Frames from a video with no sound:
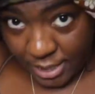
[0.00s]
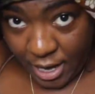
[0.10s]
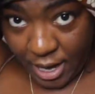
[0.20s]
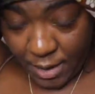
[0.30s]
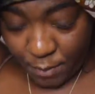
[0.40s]

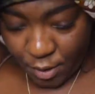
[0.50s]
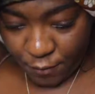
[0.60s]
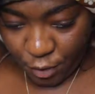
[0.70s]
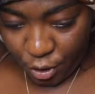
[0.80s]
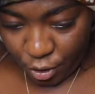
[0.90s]
type
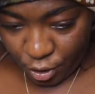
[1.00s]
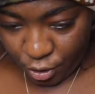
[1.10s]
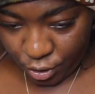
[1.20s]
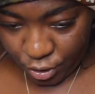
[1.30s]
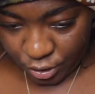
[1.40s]
of
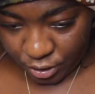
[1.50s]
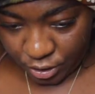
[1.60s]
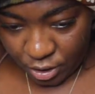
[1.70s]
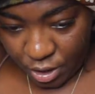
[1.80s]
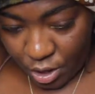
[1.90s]

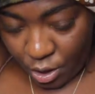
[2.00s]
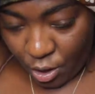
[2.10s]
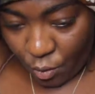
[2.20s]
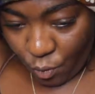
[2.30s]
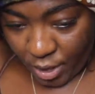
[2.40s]
curls
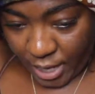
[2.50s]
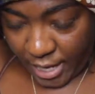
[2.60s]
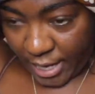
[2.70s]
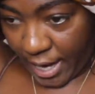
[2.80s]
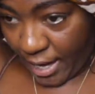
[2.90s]
we're
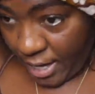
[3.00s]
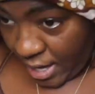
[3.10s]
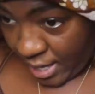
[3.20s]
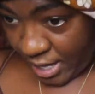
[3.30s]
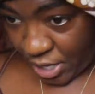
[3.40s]
gonna get
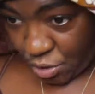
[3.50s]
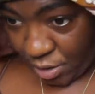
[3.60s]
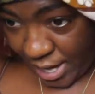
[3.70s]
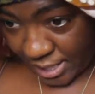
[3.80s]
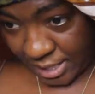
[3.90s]
can you
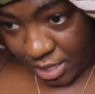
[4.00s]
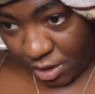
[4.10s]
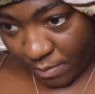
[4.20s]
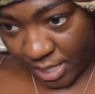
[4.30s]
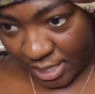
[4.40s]
guys
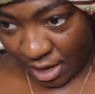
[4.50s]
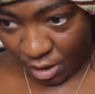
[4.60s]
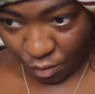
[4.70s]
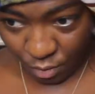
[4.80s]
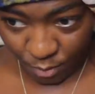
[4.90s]
tell me
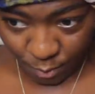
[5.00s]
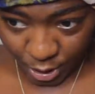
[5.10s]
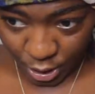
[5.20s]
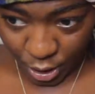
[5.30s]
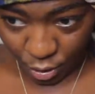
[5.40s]
down
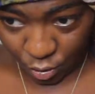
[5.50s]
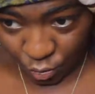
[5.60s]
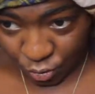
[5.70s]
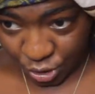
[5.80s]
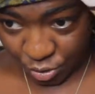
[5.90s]

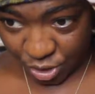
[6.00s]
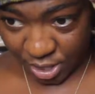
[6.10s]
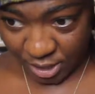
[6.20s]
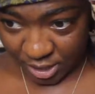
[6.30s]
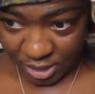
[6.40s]
below do you
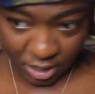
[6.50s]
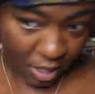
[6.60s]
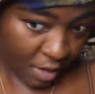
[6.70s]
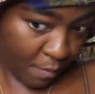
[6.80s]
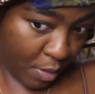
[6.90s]
think this is
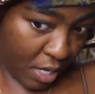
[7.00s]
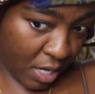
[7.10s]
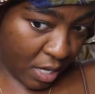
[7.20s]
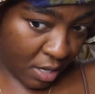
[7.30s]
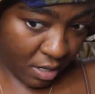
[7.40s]
gonna
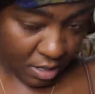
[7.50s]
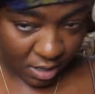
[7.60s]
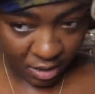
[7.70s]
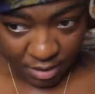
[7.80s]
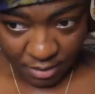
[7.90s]
be
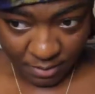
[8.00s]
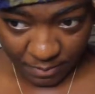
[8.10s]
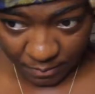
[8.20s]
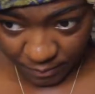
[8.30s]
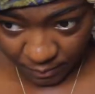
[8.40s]

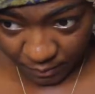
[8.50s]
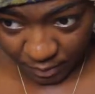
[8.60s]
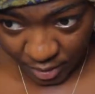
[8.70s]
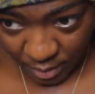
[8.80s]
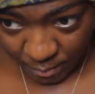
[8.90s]

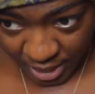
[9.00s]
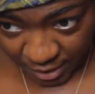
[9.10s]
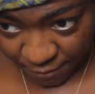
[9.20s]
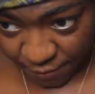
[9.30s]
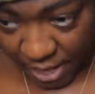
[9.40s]
a
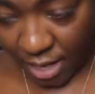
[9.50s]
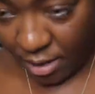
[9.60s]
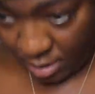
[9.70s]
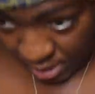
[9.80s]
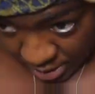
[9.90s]
mega
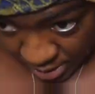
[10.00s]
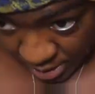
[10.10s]
fail.